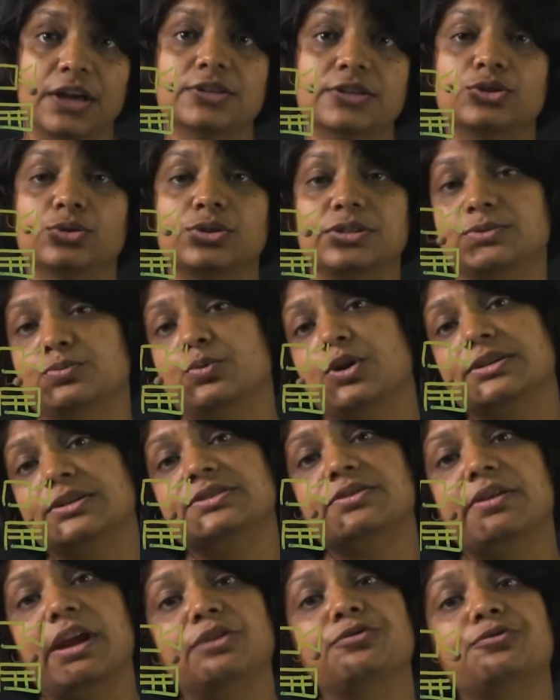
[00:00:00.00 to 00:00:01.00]
So this
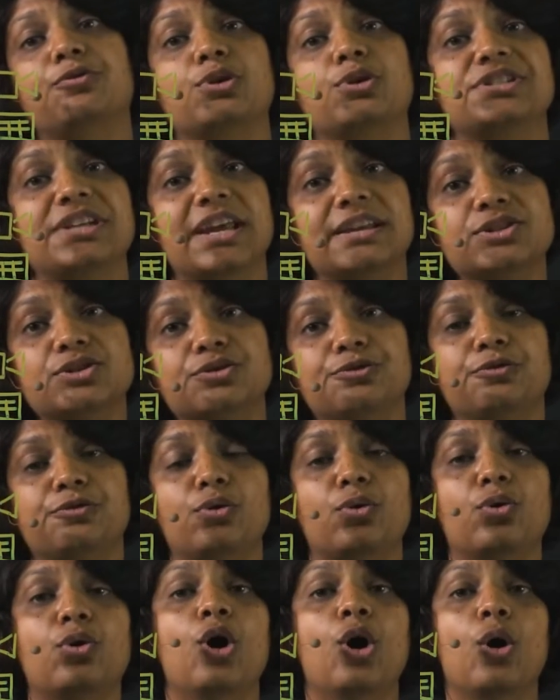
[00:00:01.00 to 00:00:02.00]
works great for
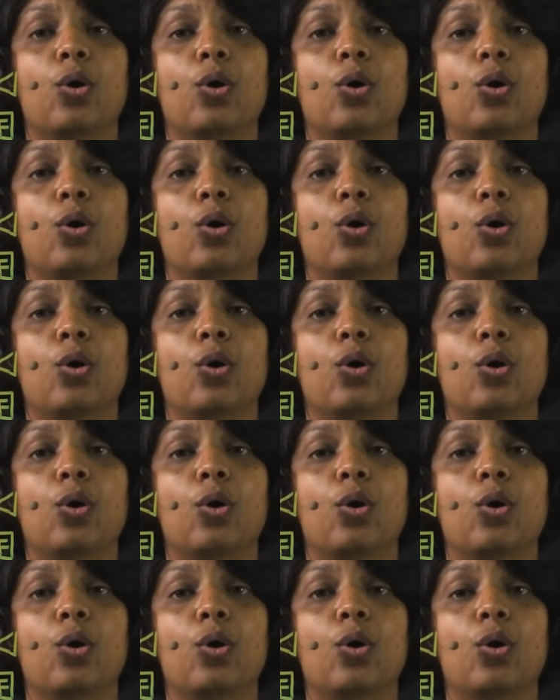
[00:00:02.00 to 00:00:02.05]
TensorFlow